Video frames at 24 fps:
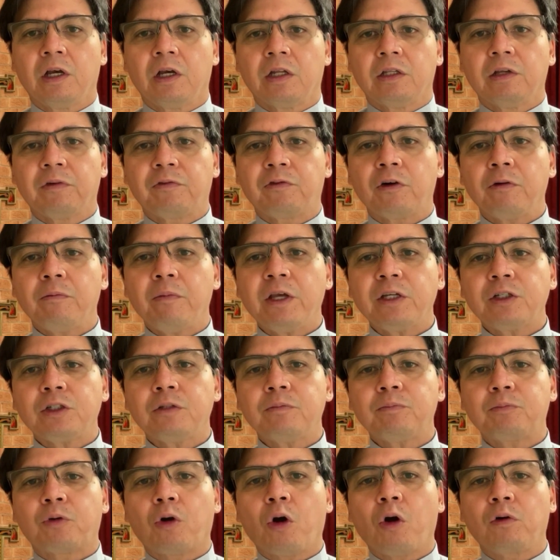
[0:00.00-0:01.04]
The
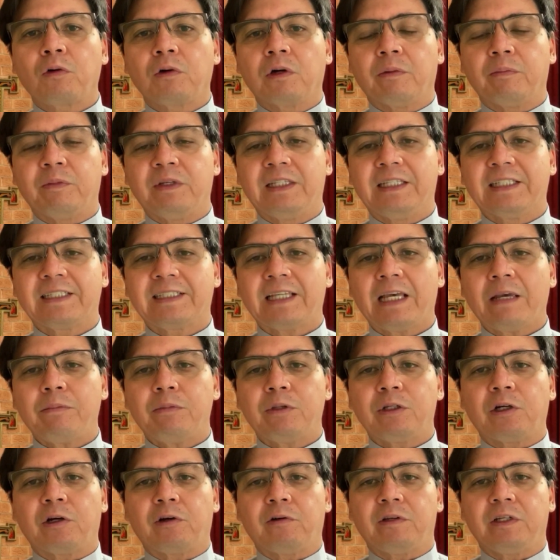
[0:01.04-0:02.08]
formation program in the
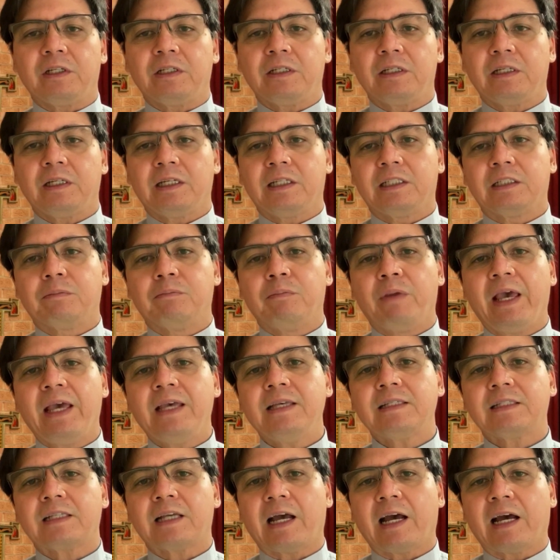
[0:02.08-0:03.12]
seminary is
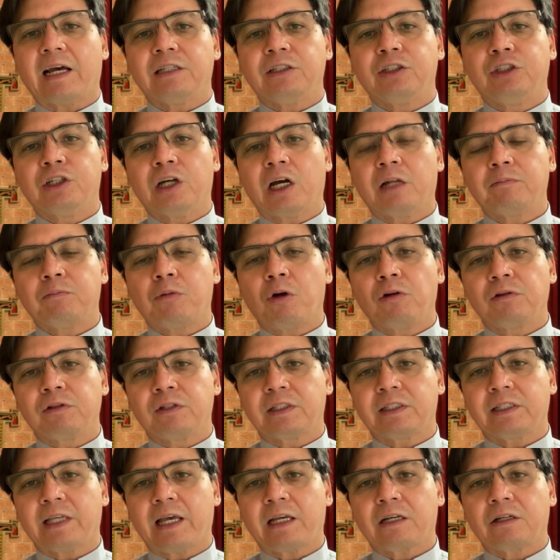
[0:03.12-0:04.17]
based on John Paul
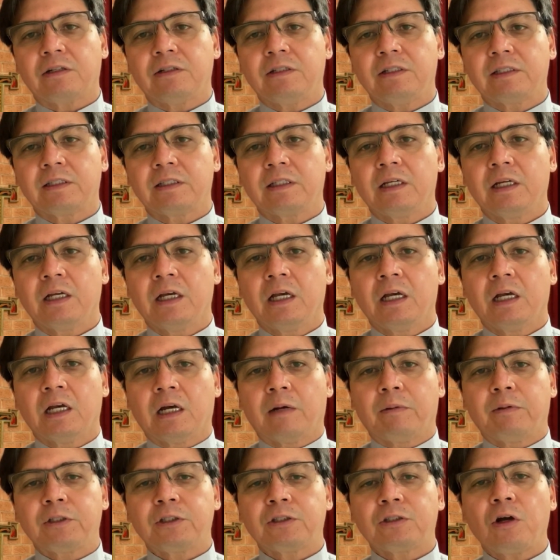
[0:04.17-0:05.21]
II's
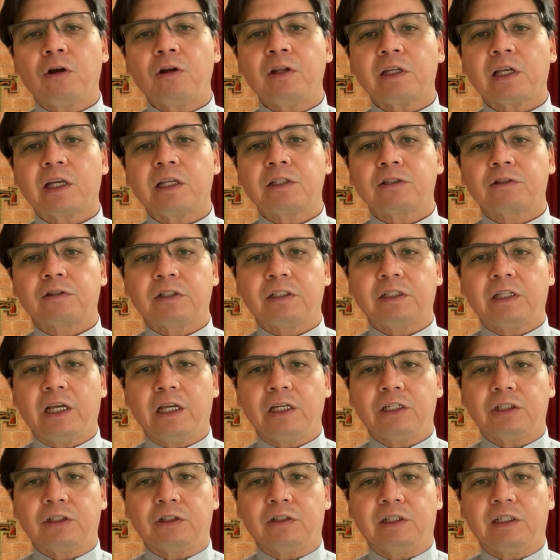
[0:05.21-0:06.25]
apostolic
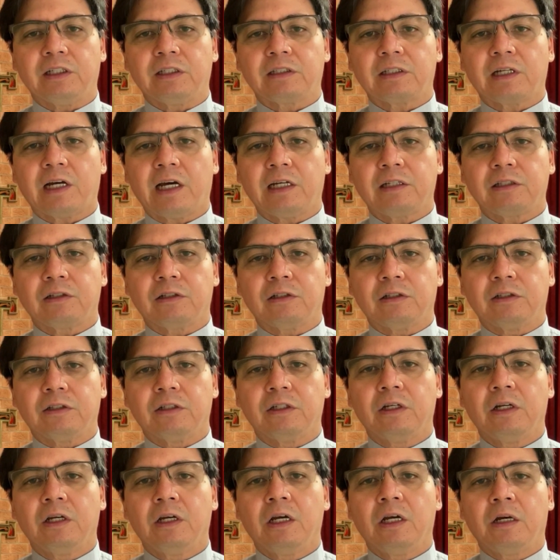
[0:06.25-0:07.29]
exhortation entitled
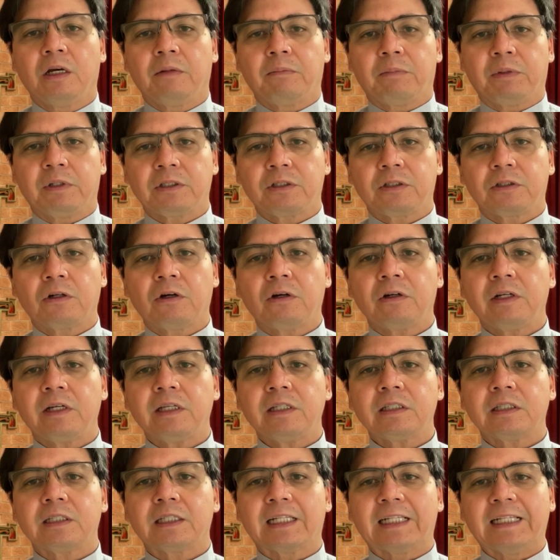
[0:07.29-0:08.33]

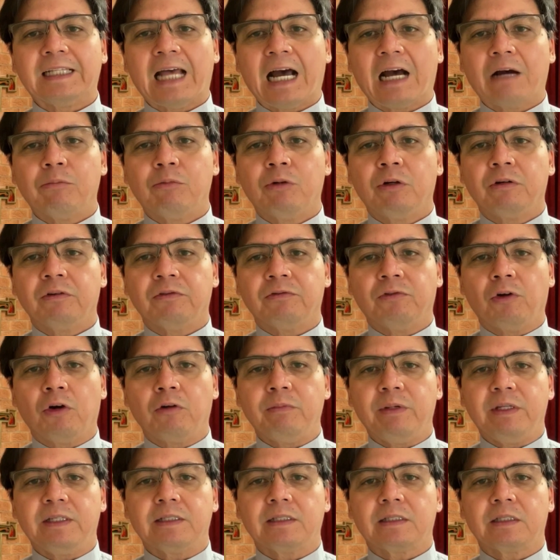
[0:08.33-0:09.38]
Pastores Dabo
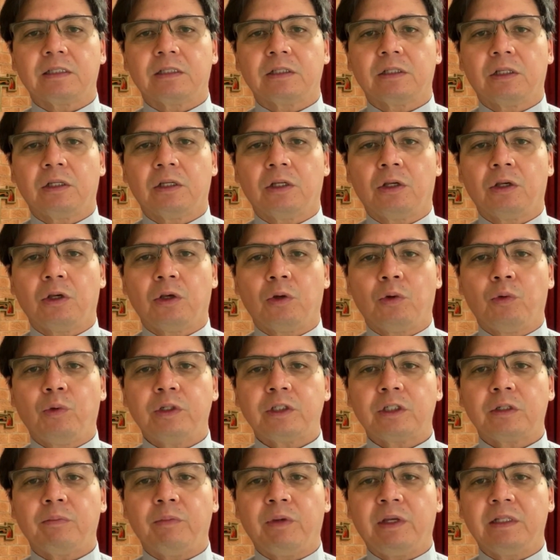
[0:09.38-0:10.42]
Vobis,
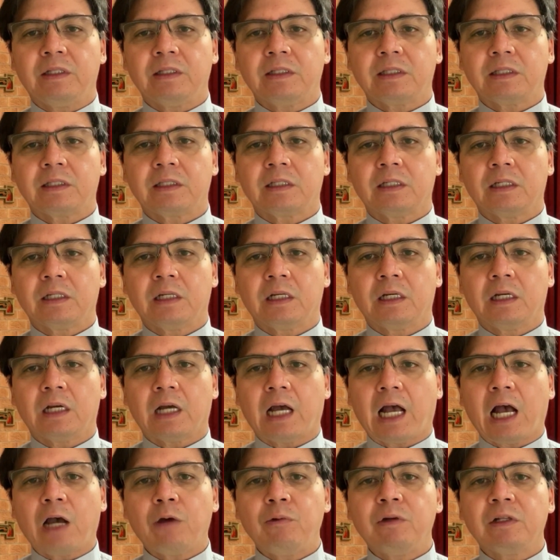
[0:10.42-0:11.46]
which means,
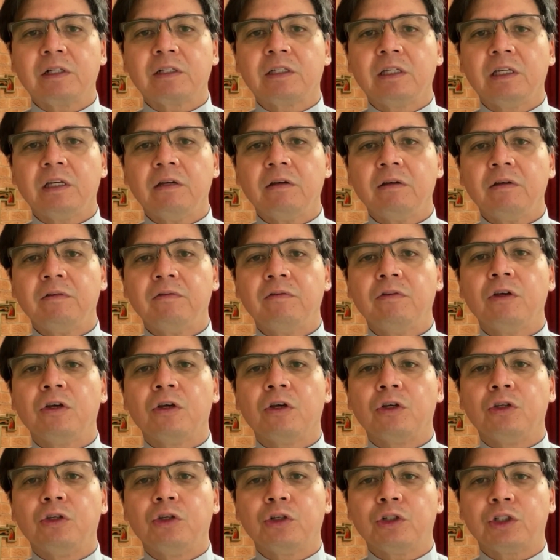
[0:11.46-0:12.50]
I will give
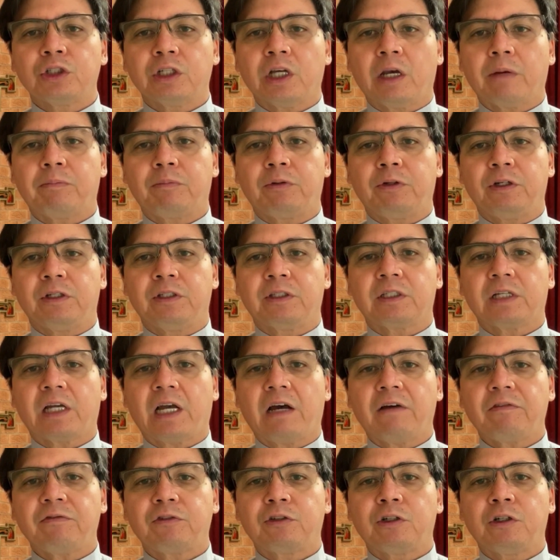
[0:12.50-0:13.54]
you shepherds
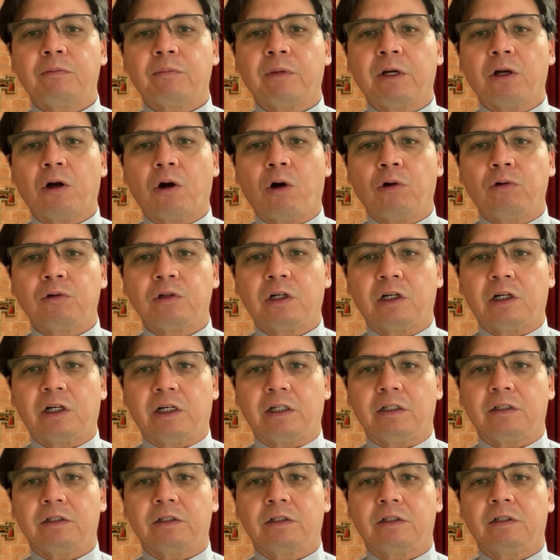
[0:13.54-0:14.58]
after my own
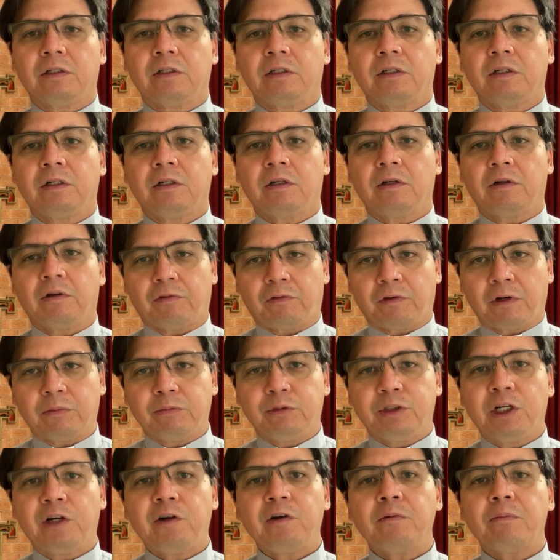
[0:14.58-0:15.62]
heart, from
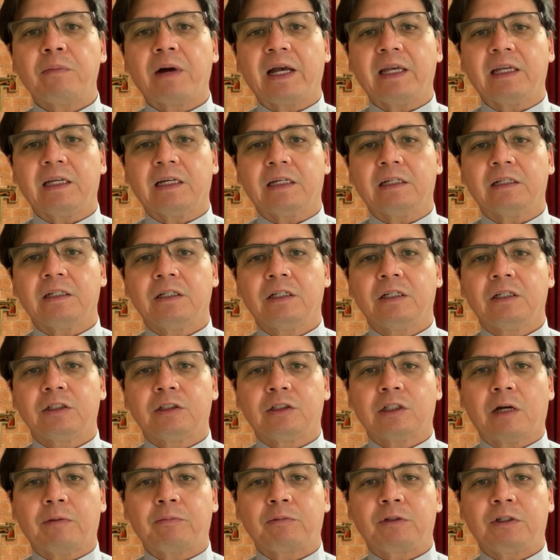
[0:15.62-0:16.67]
Jeremiah
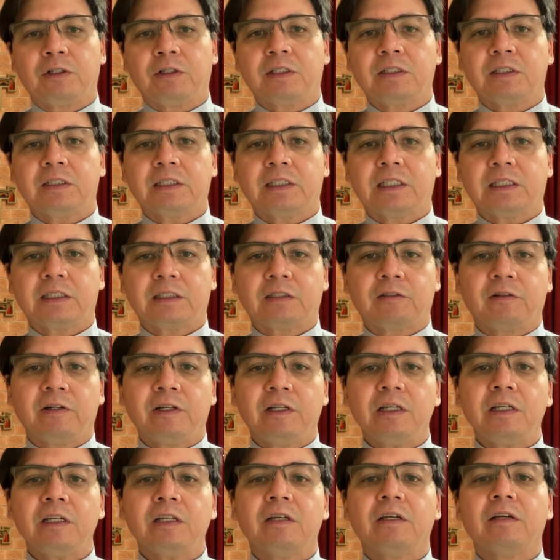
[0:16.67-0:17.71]
chapter
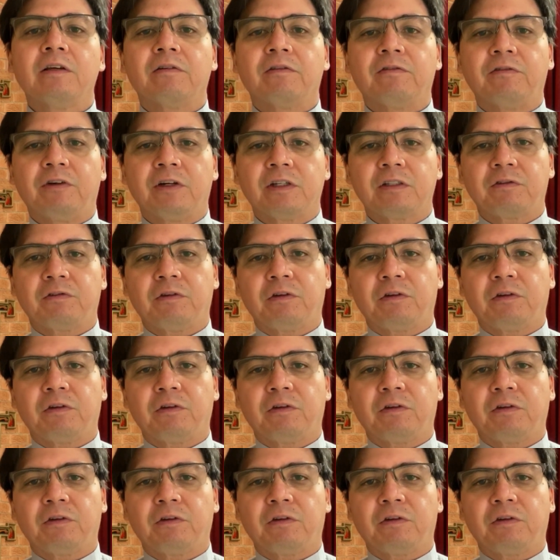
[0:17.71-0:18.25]
3, verse